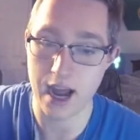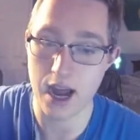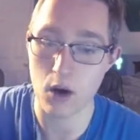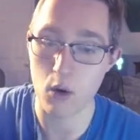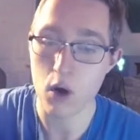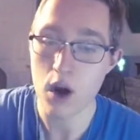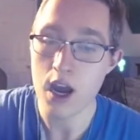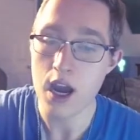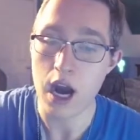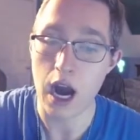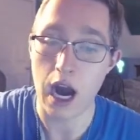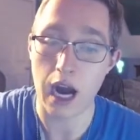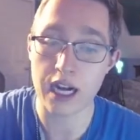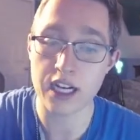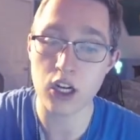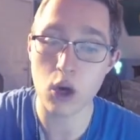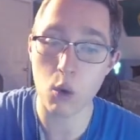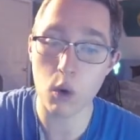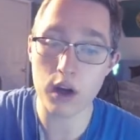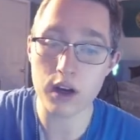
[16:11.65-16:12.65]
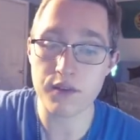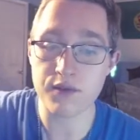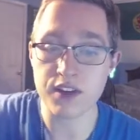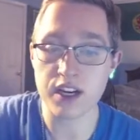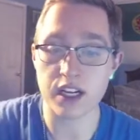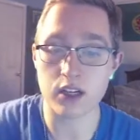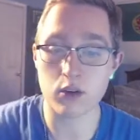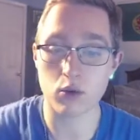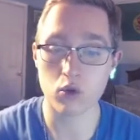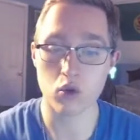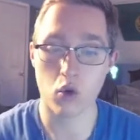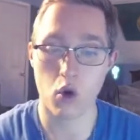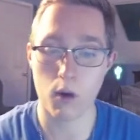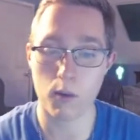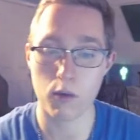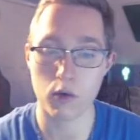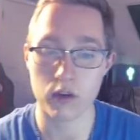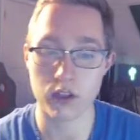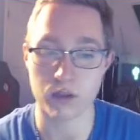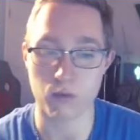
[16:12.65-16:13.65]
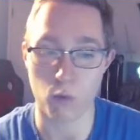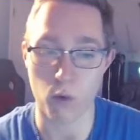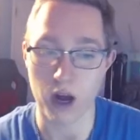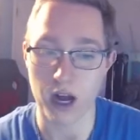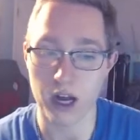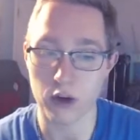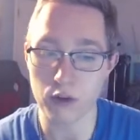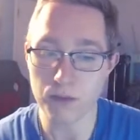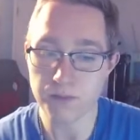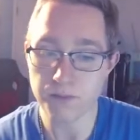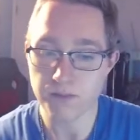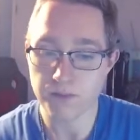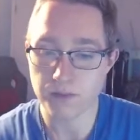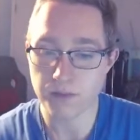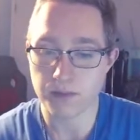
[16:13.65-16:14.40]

Now, I know out of nickel normal as well